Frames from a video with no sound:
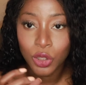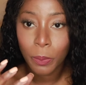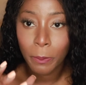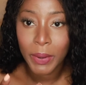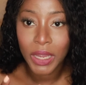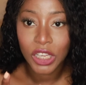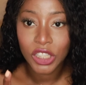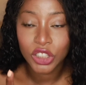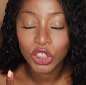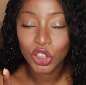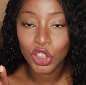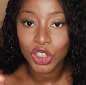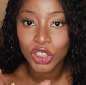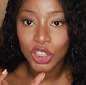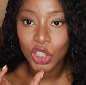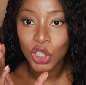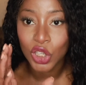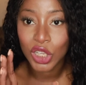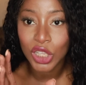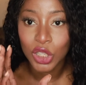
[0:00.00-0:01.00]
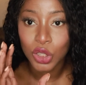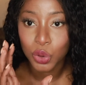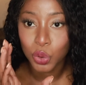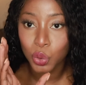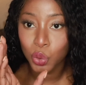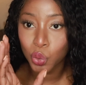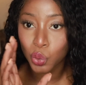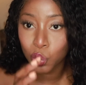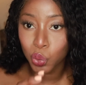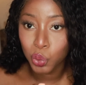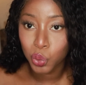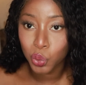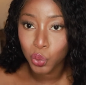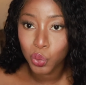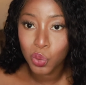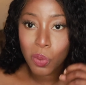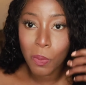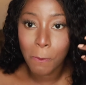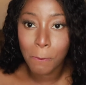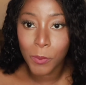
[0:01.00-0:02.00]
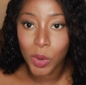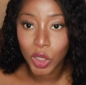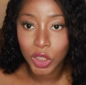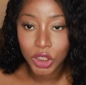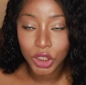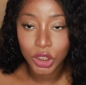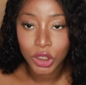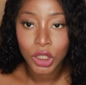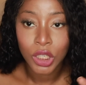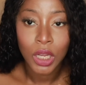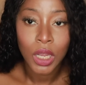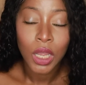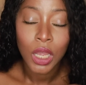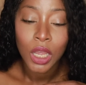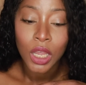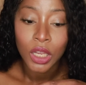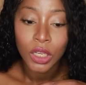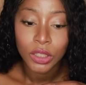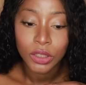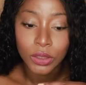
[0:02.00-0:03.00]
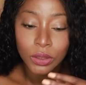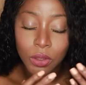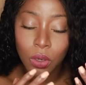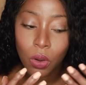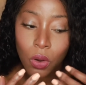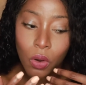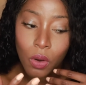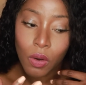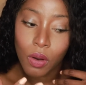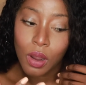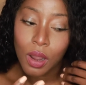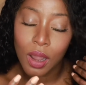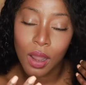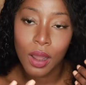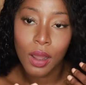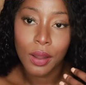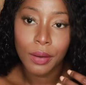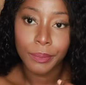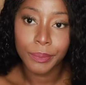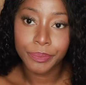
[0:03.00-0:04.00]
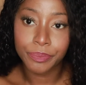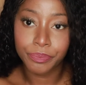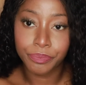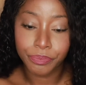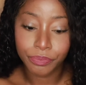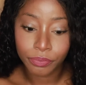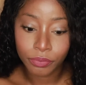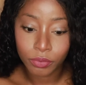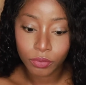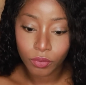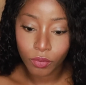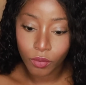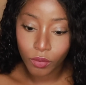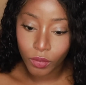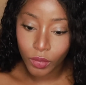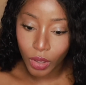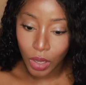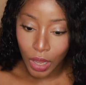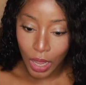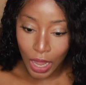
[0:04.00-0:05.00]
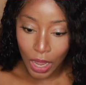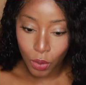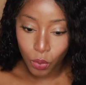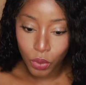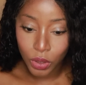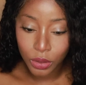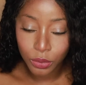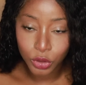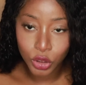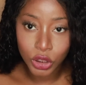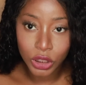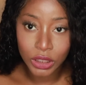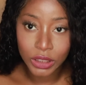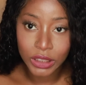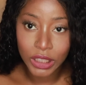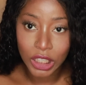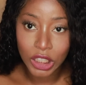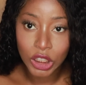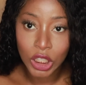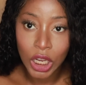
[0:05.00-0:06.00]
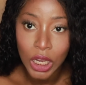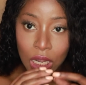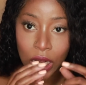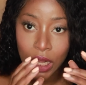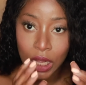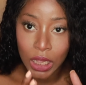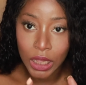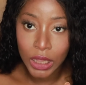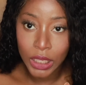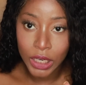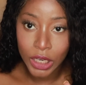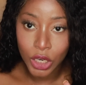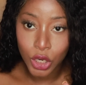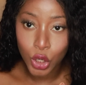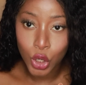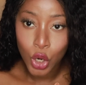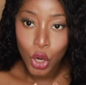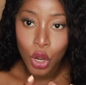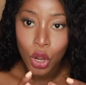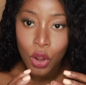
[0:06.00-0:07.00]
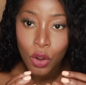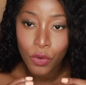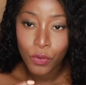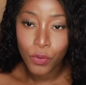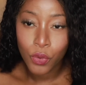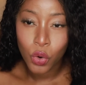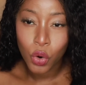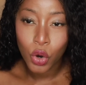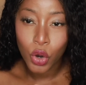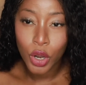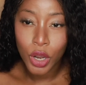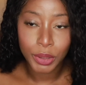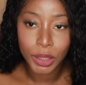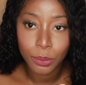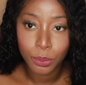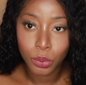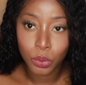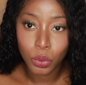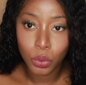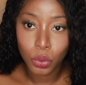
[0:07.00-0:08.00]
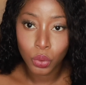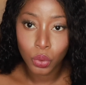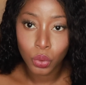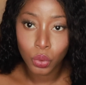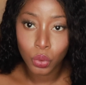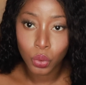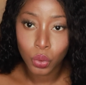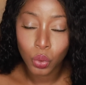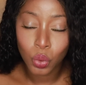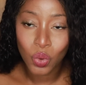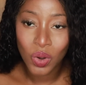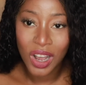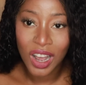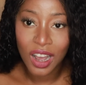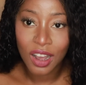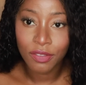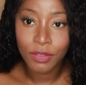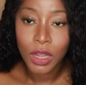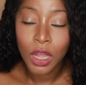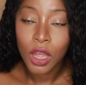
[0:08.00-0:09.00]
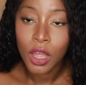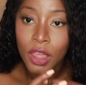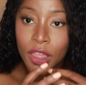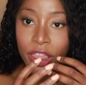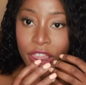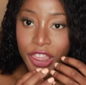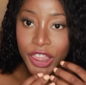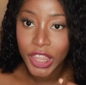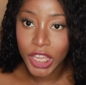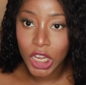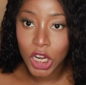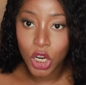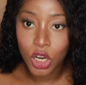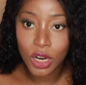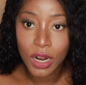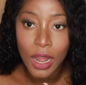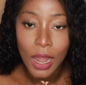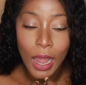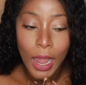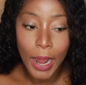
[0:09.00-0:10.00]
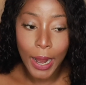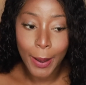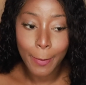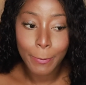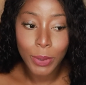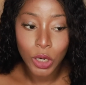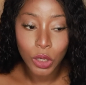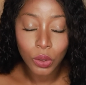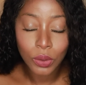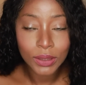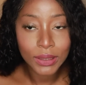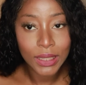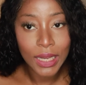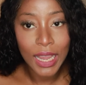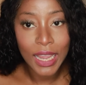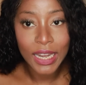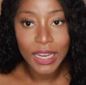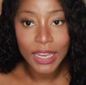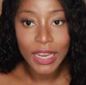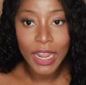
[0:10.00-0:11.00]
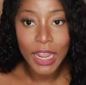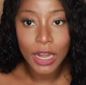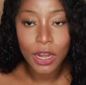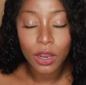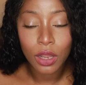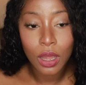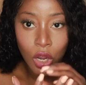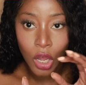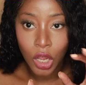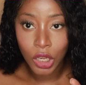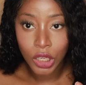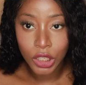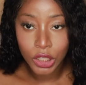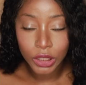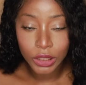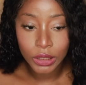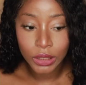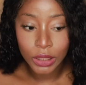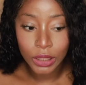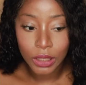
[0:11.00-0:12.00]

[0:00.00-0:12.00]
me it's just gonna look too much. So I would suggest clear for people who have thicker eyebrows, and then colored